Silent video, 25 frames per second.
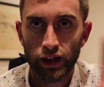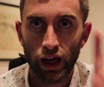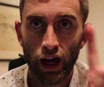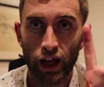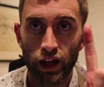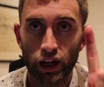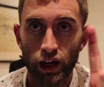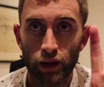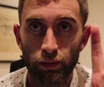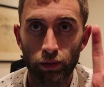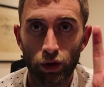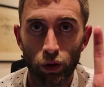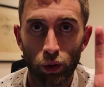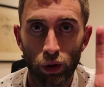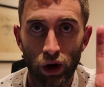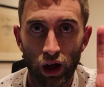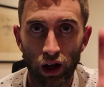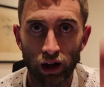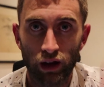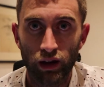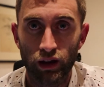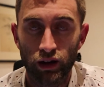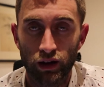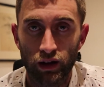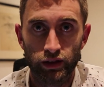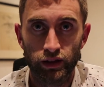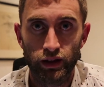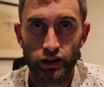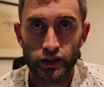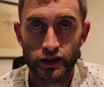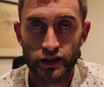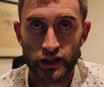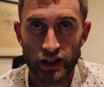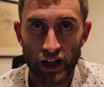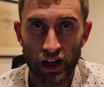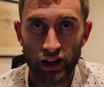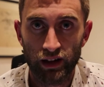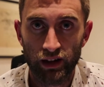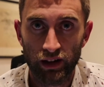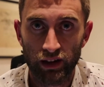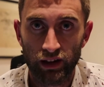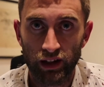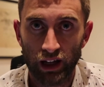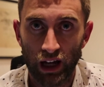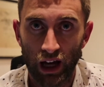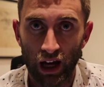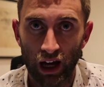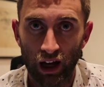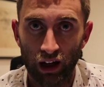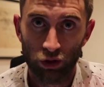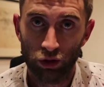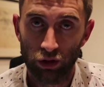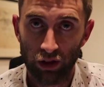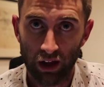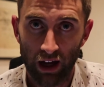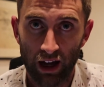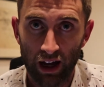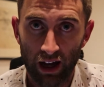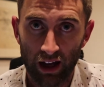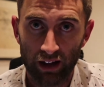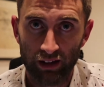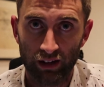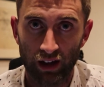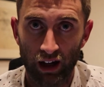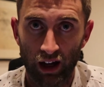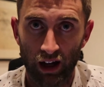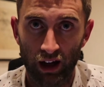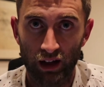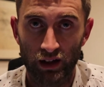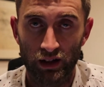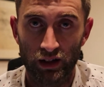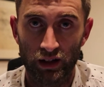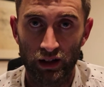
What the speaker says: Cut number 1, the standard cut or the hard cut.